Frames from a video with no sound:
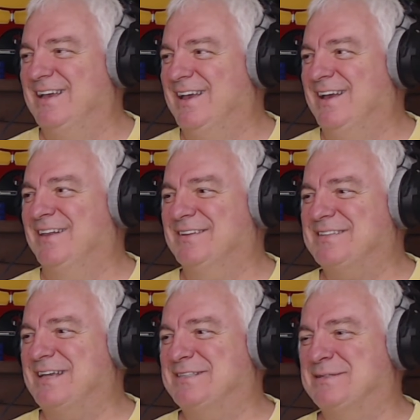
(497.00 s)
It looks
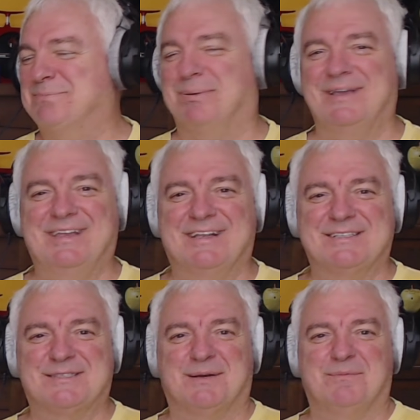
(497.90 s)
like she's playing in
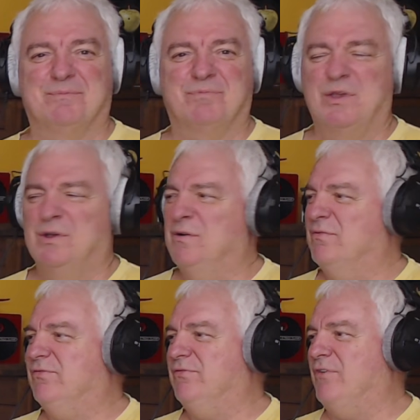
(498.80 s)
some
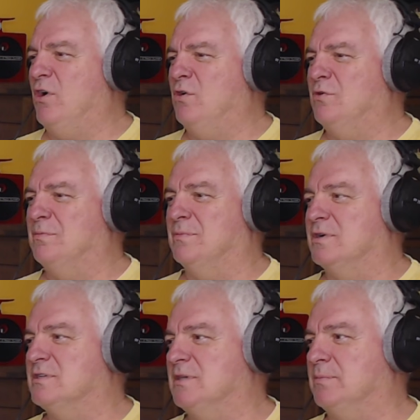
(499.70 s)
foam
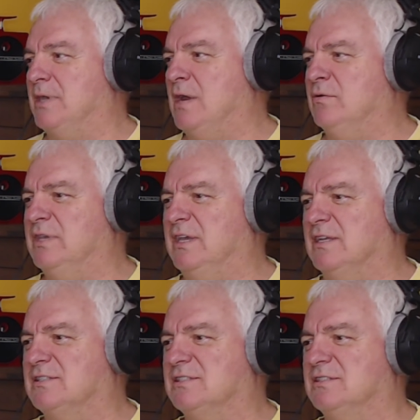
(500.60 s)
or something. I don't think
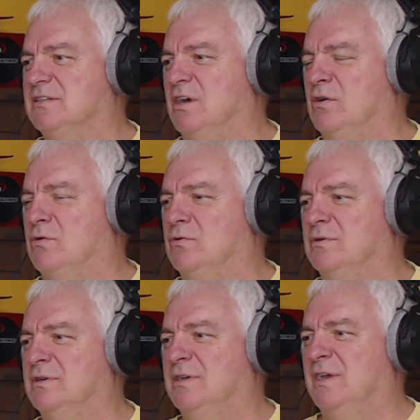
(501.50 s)
it's
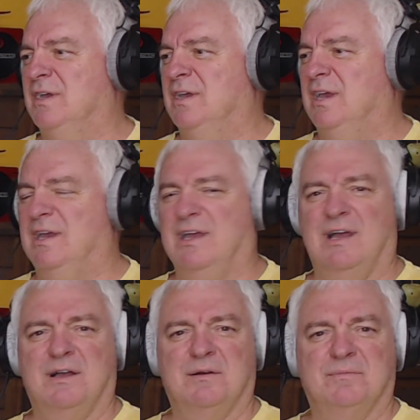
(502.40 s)
snow.
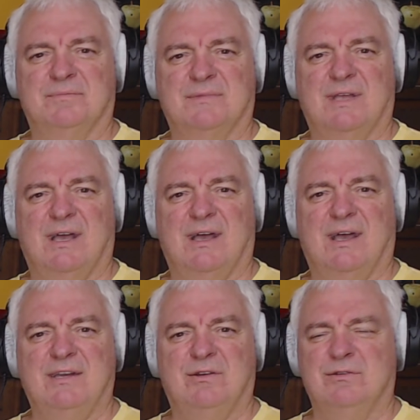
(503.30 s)

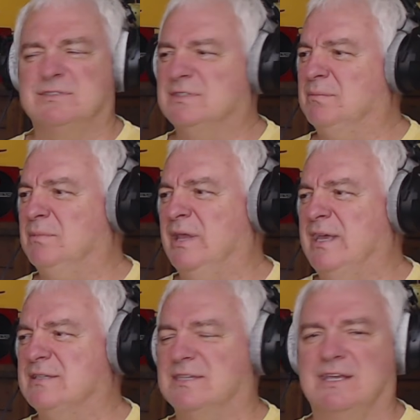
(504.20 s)
I know some
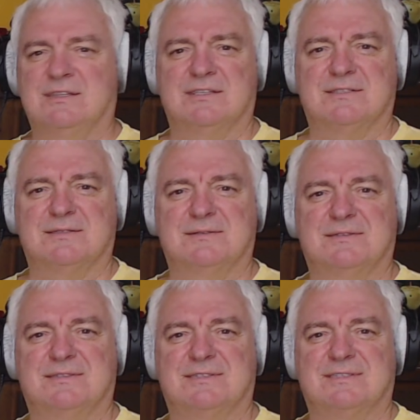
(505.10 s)
lakes get this
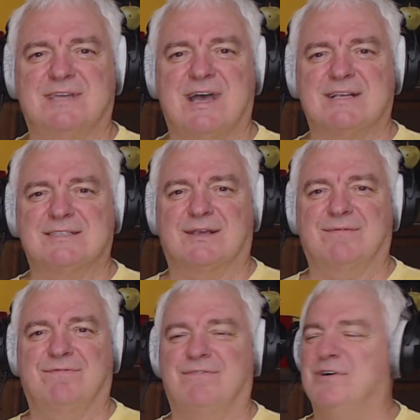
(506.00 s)
toxic
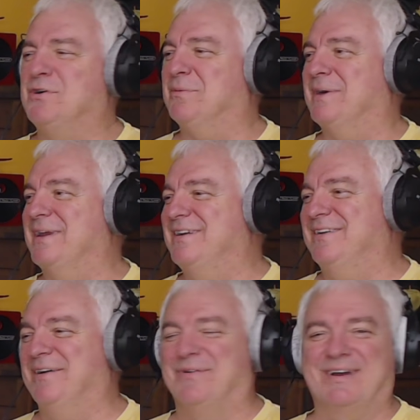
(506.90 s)
foam. I don't
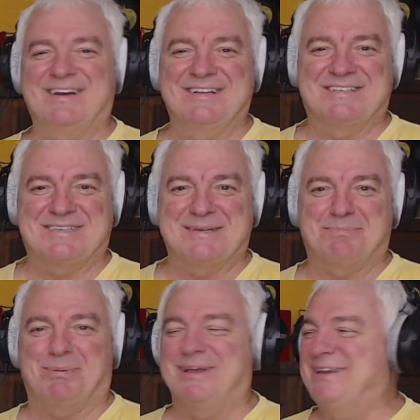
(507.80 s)
know what it is she's
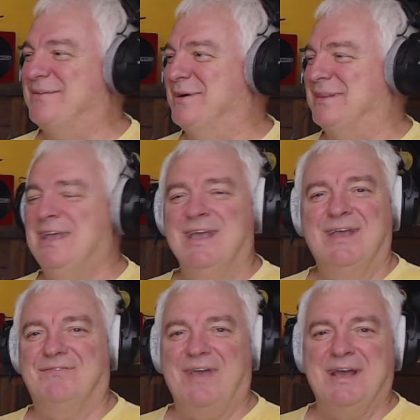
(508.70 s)
playing with.
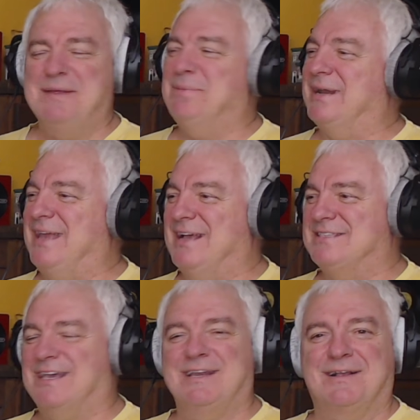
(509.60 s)
If anybody
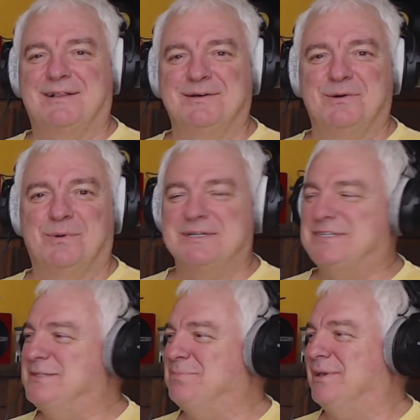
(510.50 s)
has any clue what
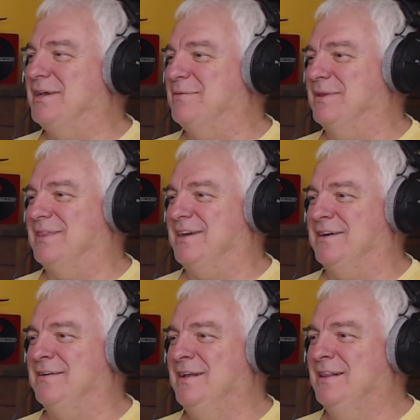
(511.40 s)
she's playing with
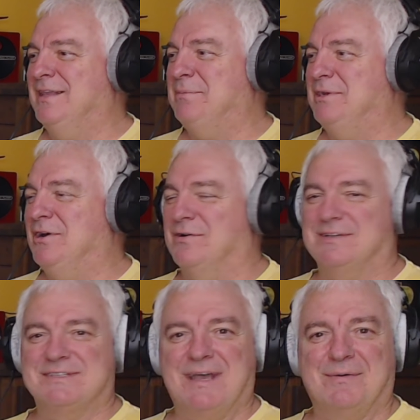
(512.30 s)
there, let me know,
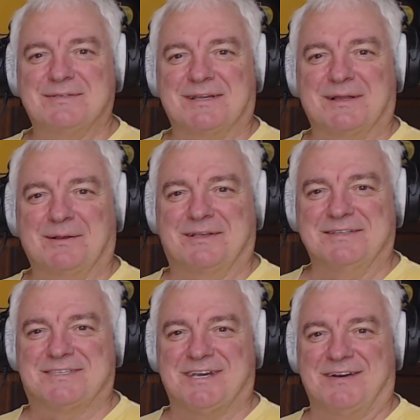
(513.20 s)
because that was a little
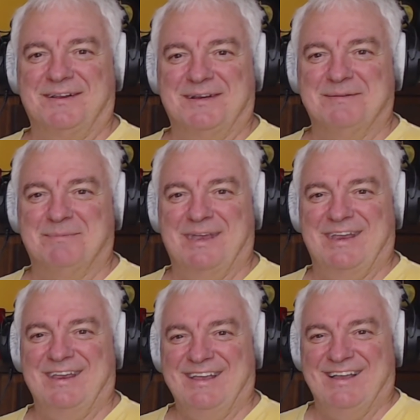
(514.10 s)
concerning to me.